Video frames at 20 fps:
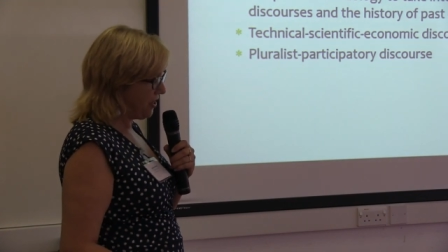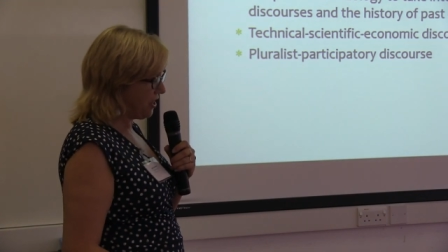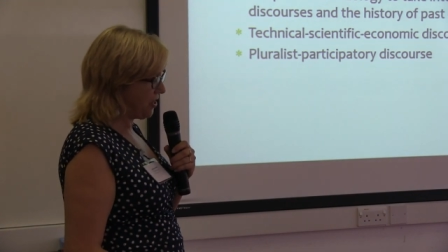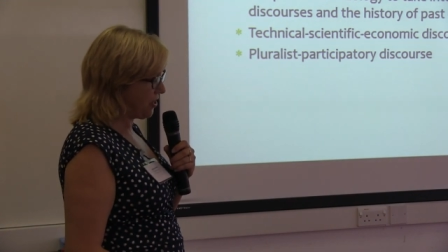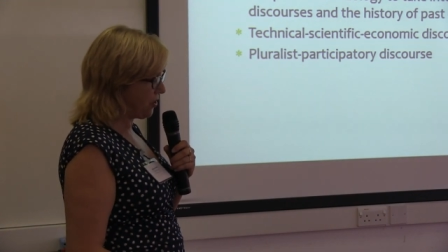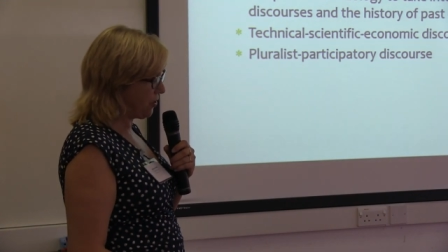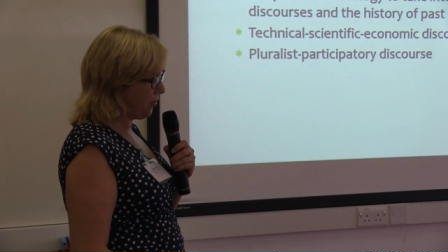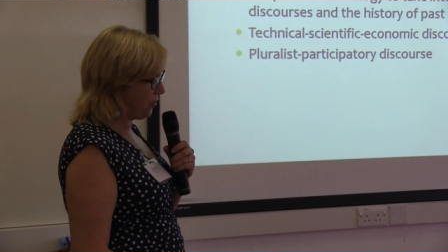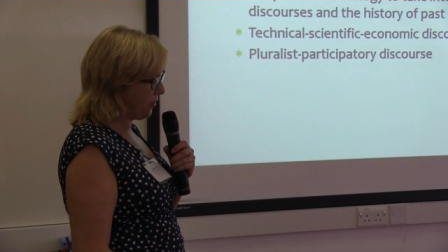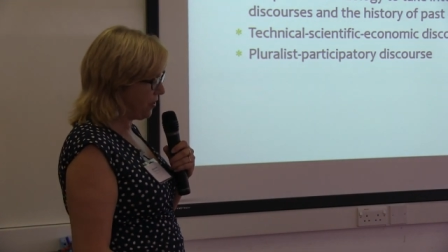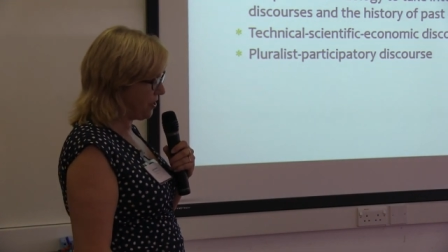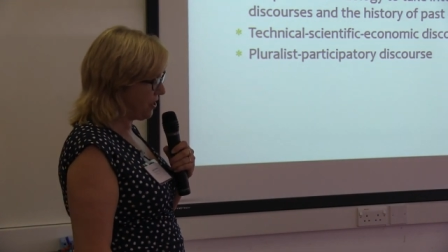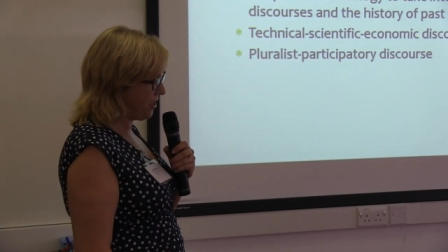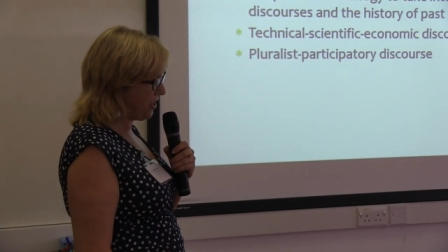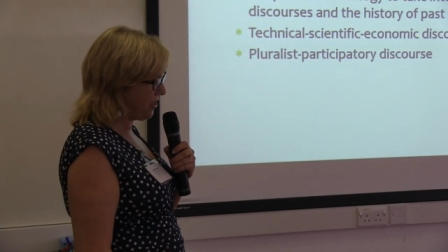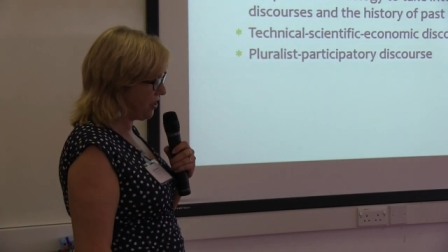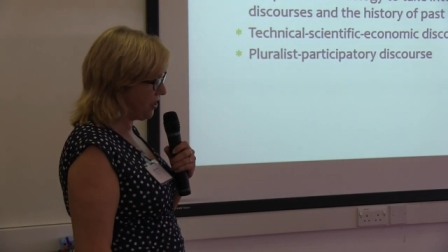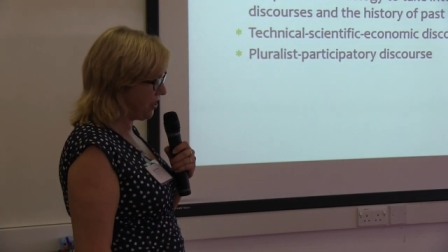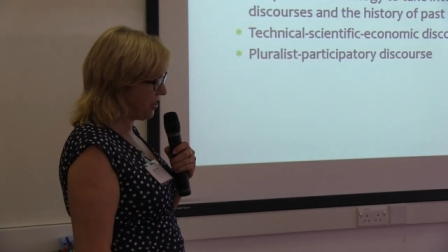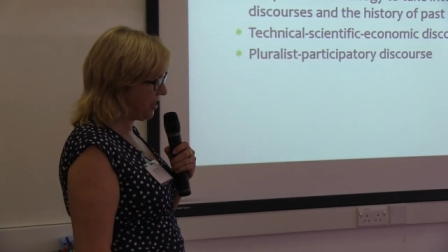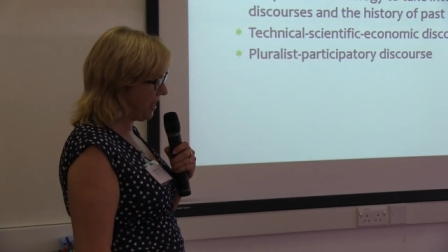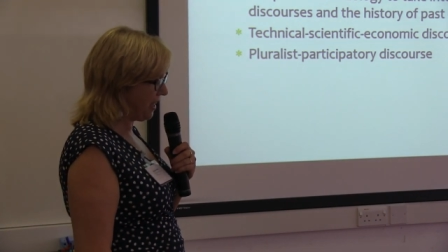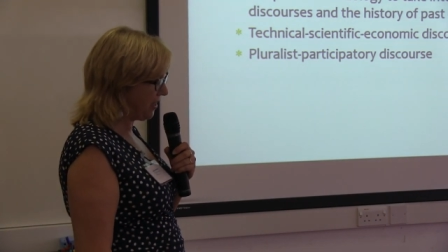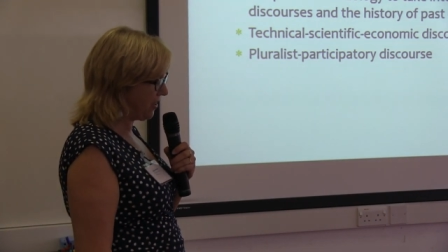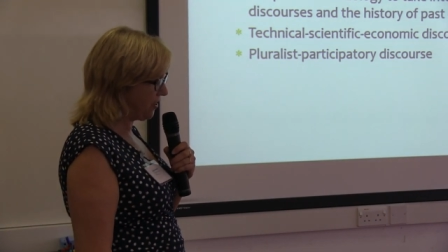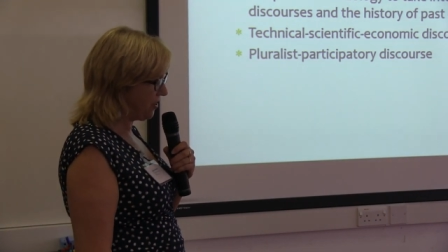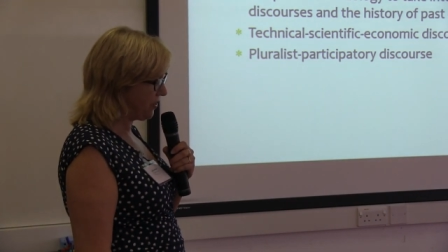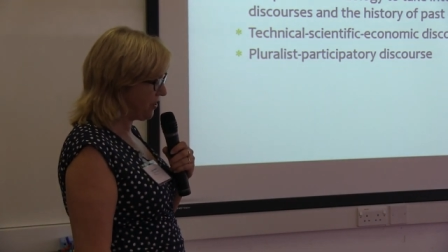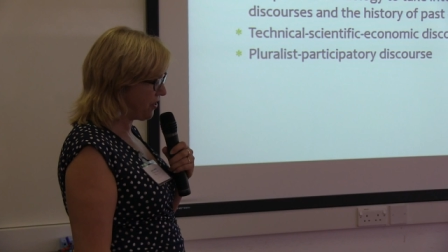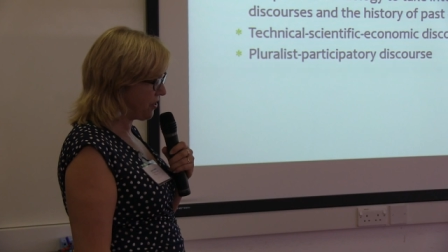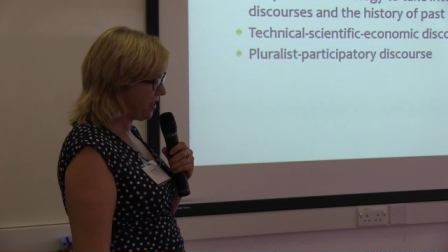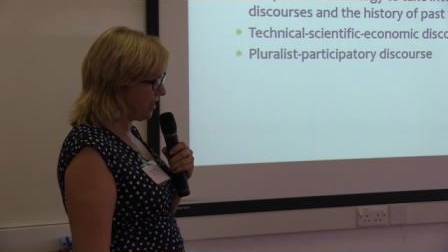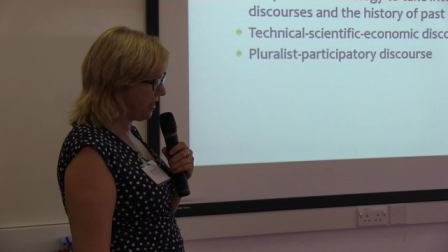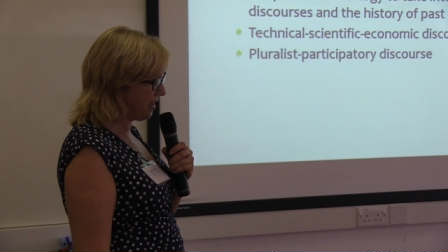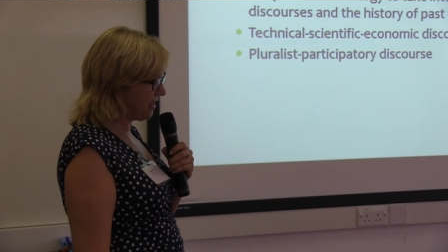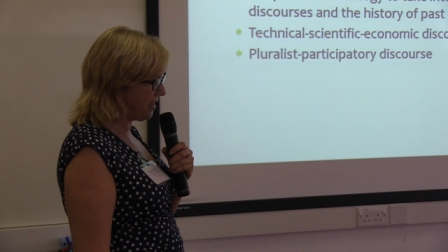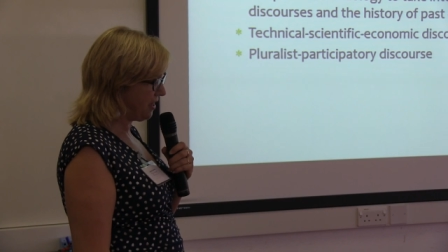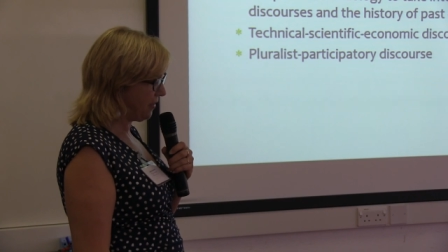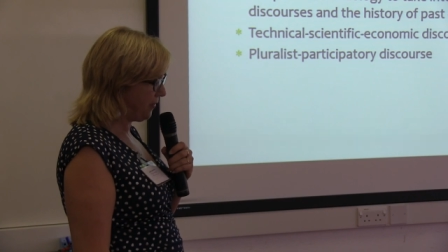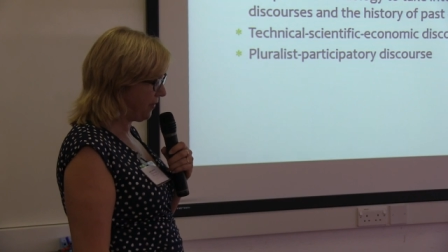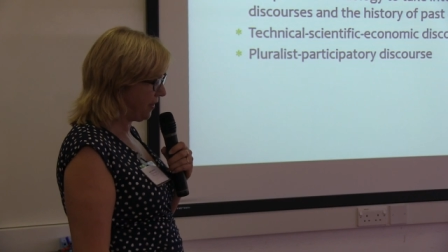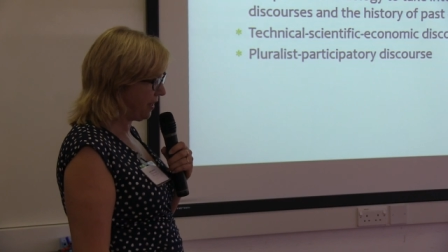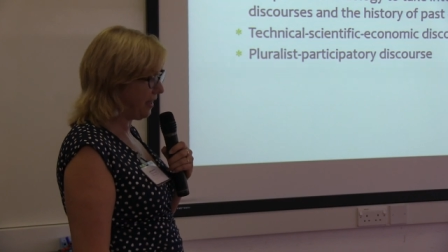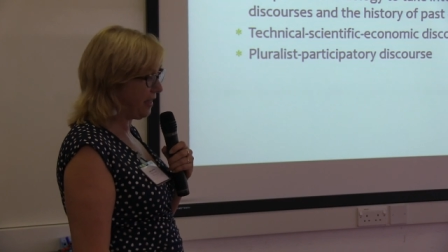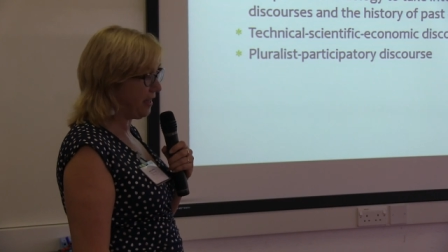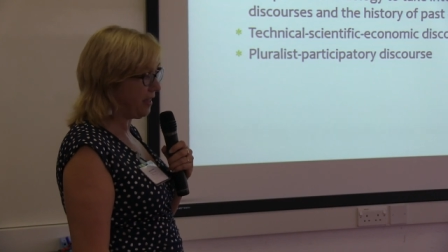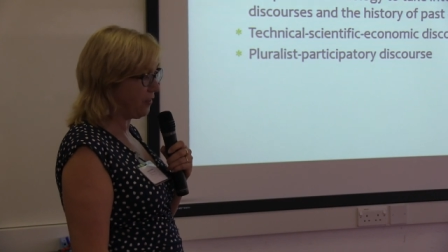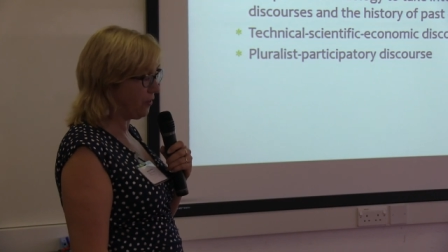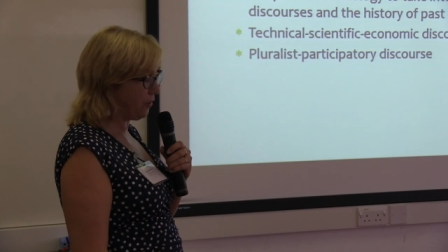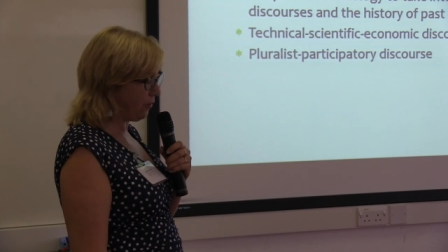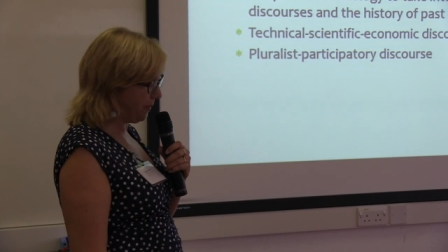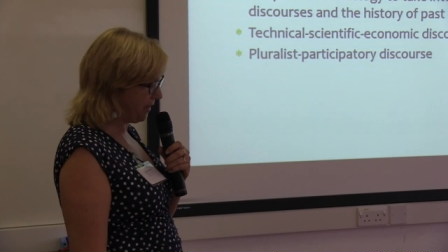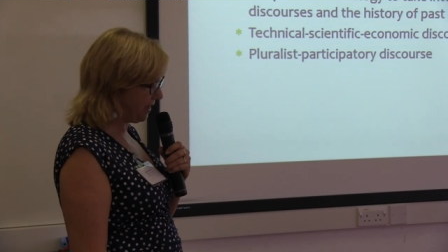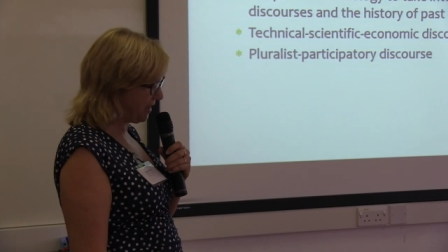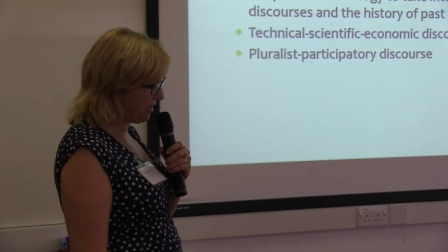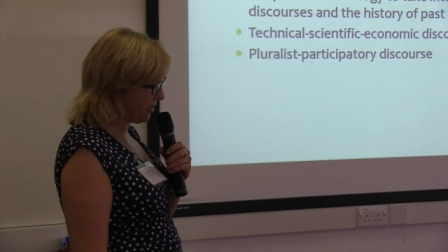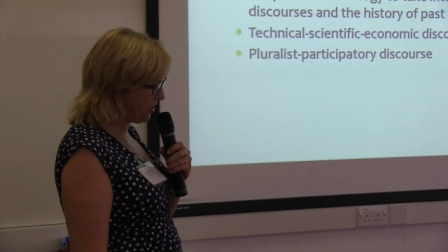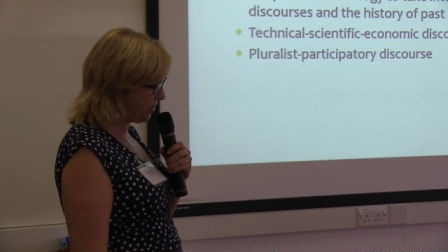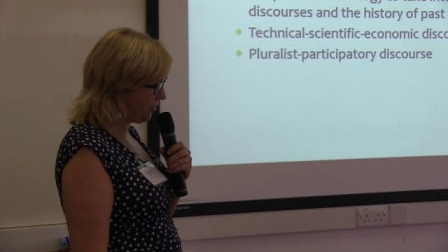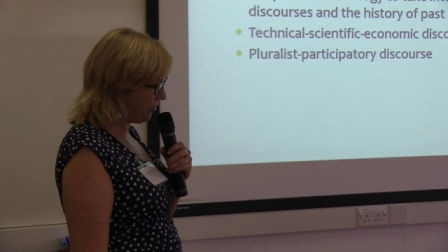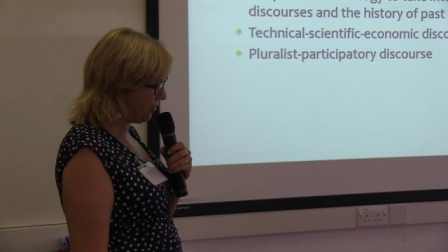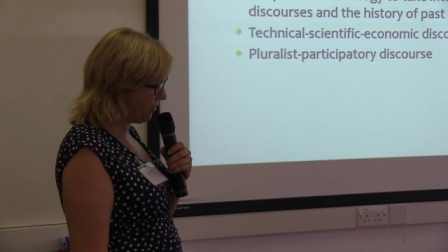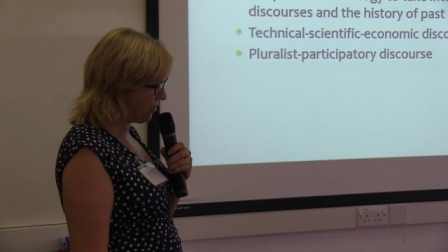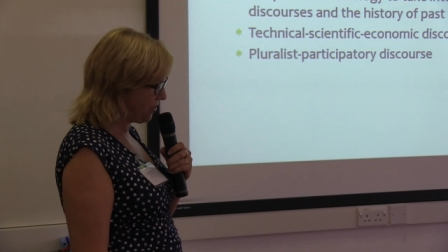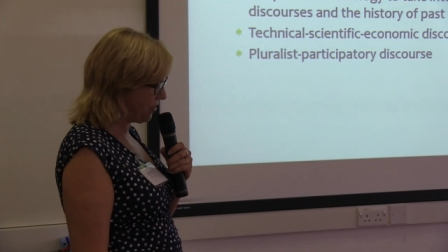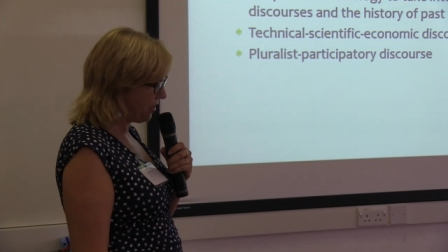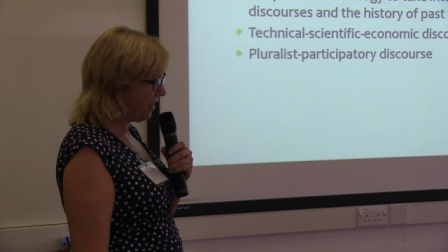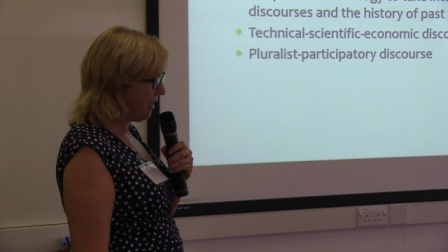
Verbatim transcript: discourses, the technical, scientific, economic discourse